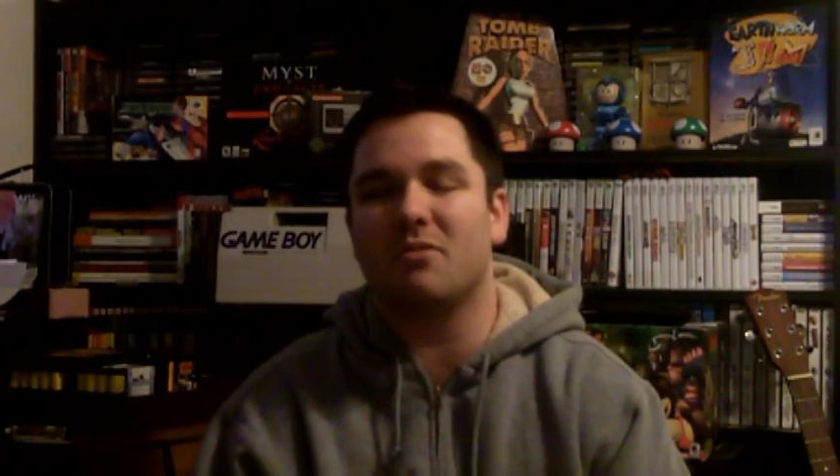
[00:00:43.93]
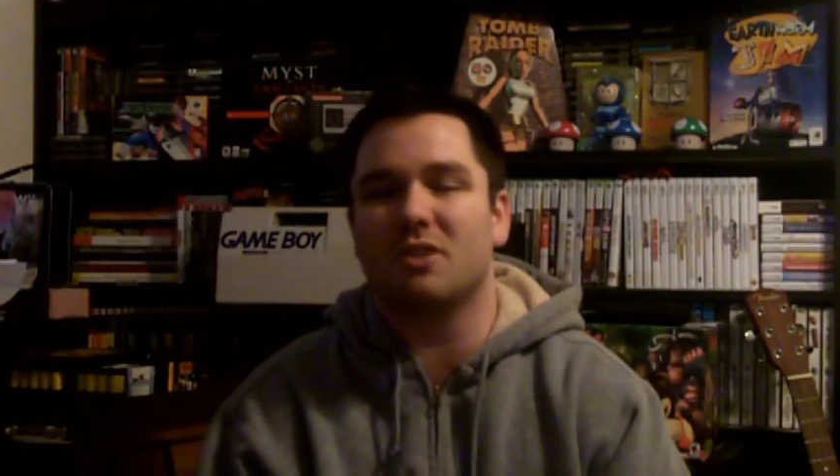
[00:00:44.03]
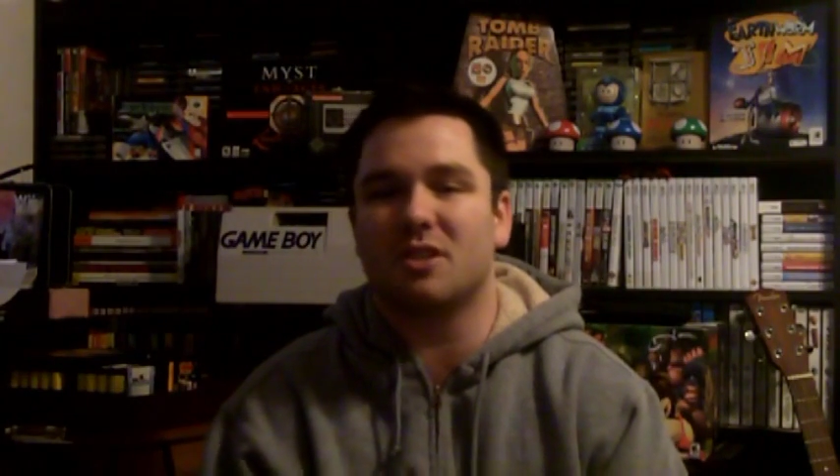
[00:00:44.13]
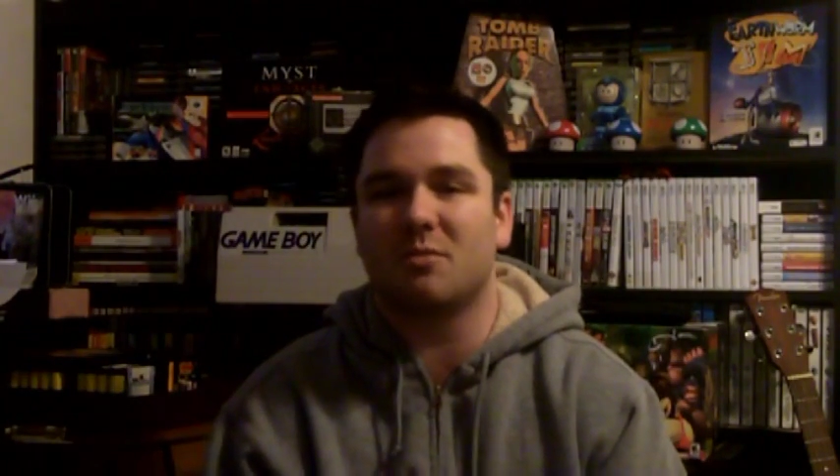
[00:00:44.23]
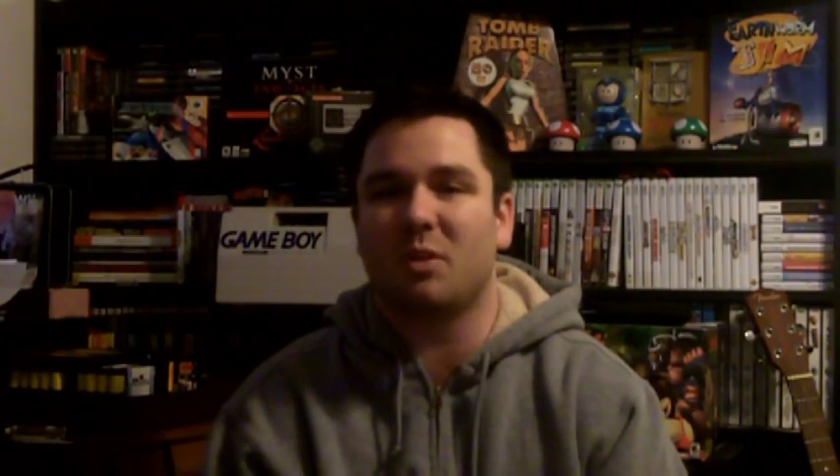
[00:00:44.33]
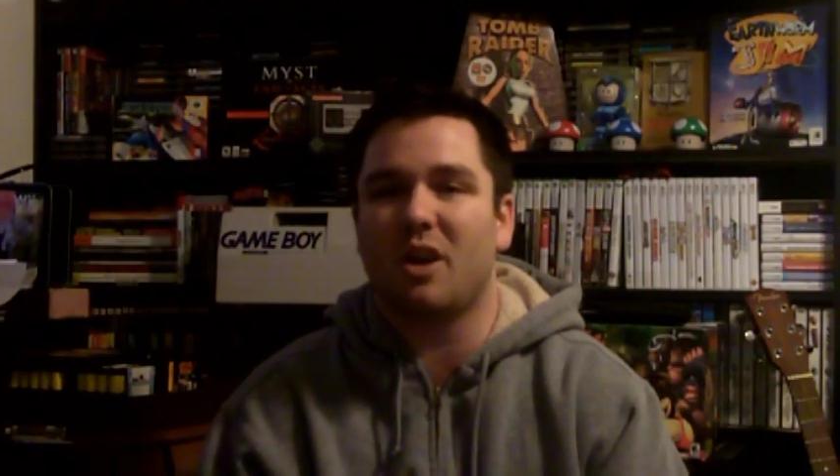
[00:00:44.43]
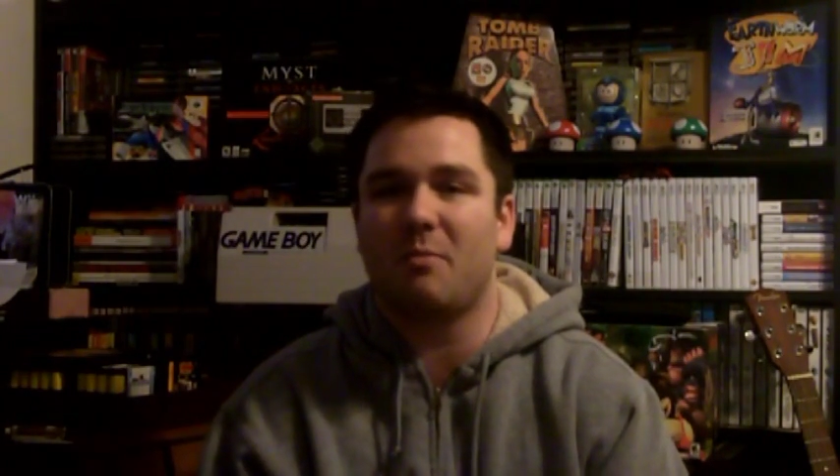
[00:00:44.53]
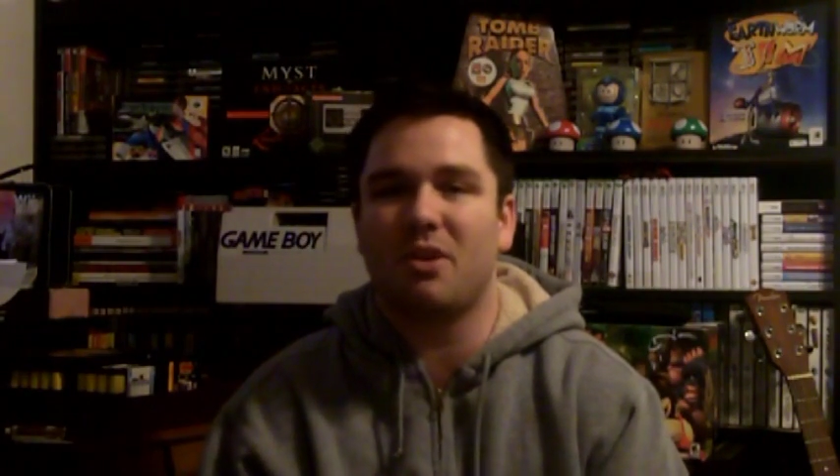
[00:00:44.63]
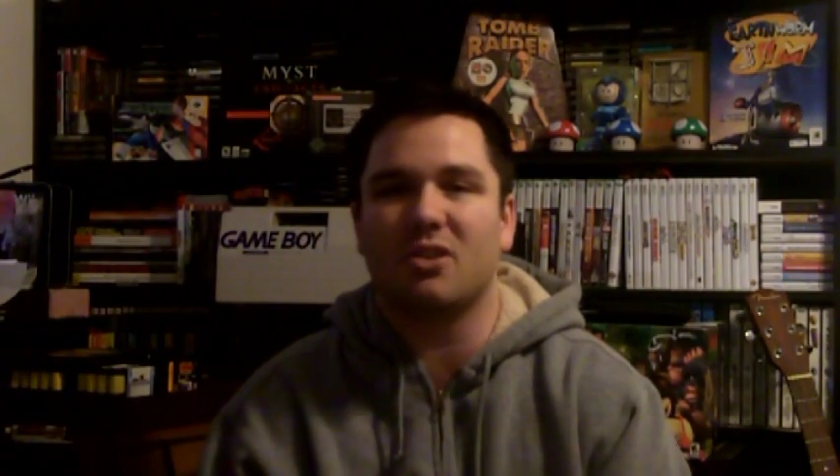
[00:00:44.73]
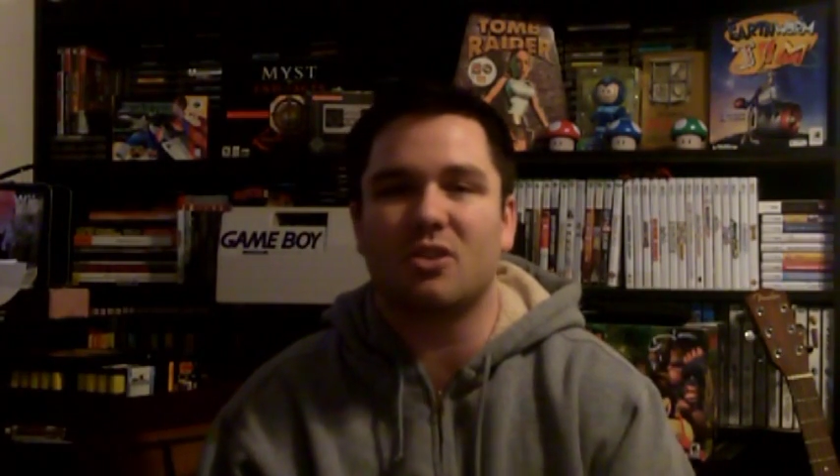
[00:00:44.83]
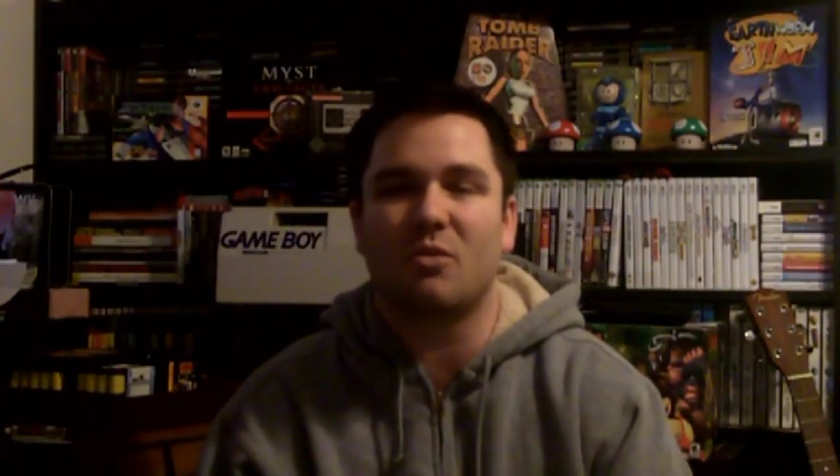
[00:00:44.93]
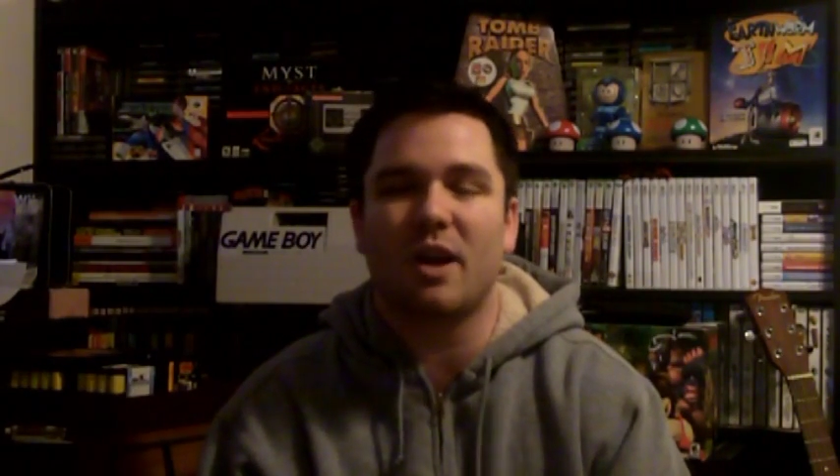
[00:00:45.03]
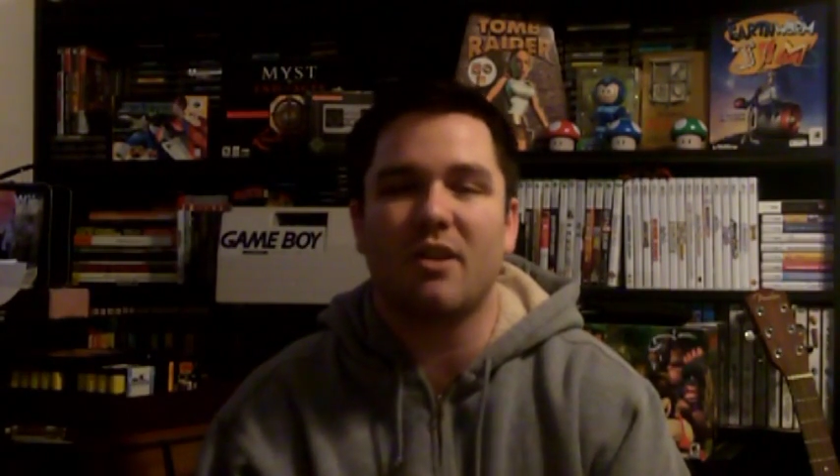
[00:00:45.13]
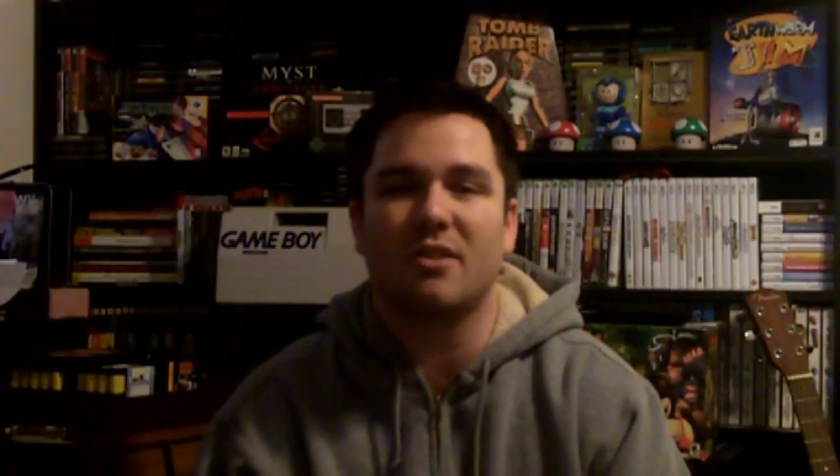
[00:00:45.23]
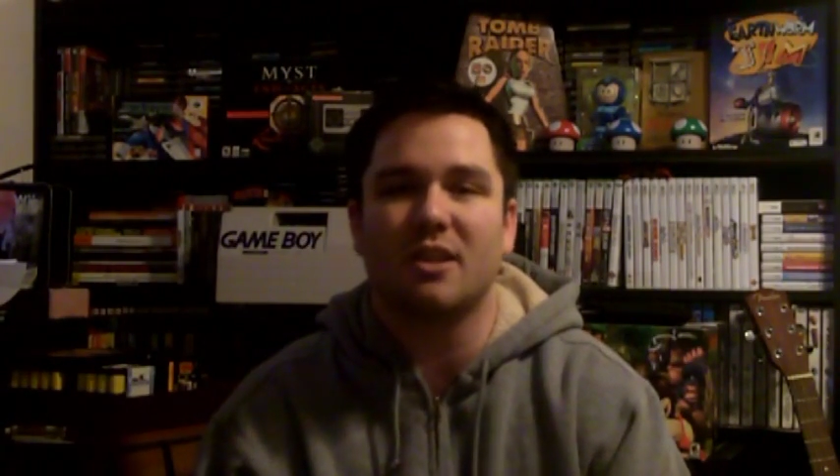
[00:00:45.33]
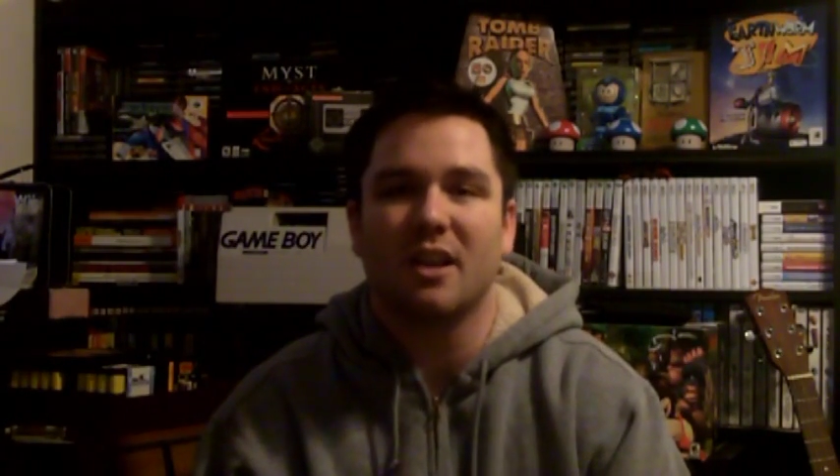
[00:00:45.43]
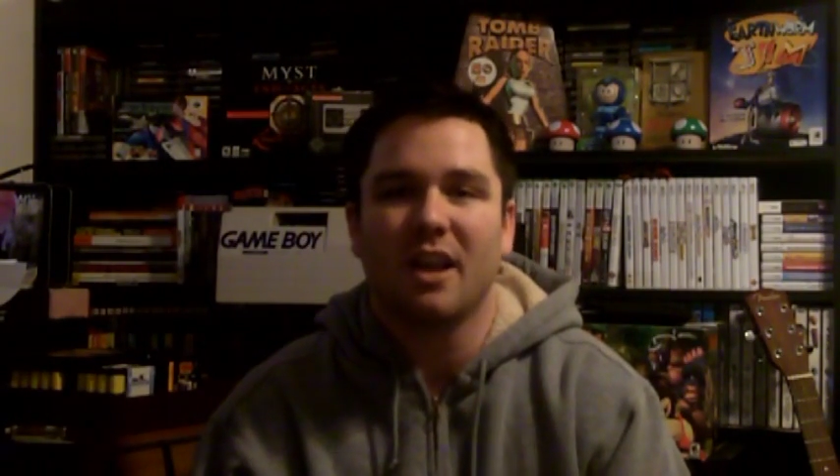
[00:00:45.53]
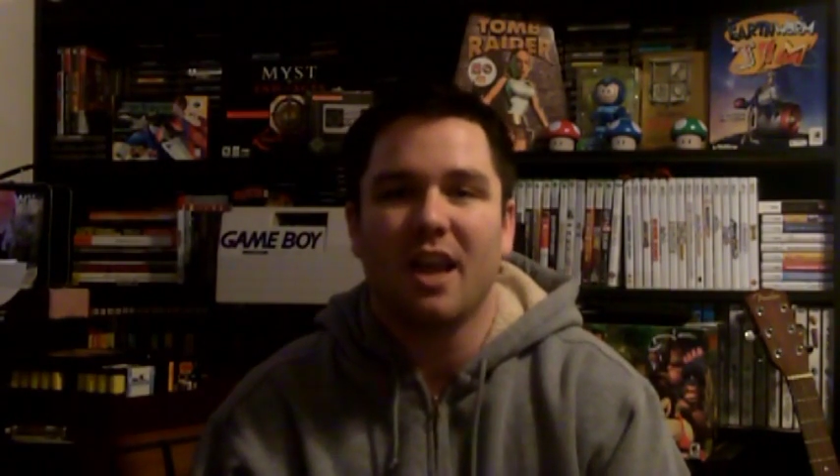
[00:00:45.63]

It was just split up into squares,